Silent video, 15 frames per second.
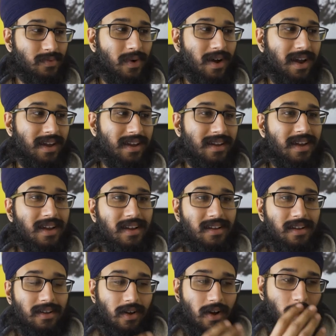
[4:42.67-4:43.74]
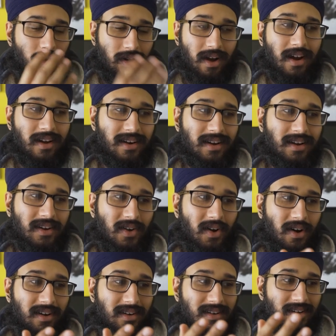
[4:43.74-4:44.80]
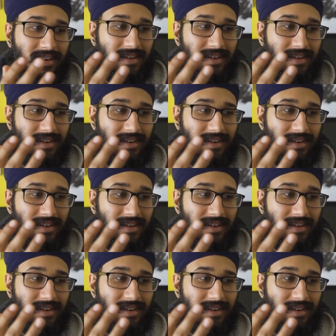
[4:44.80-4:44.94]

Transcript: why Organa got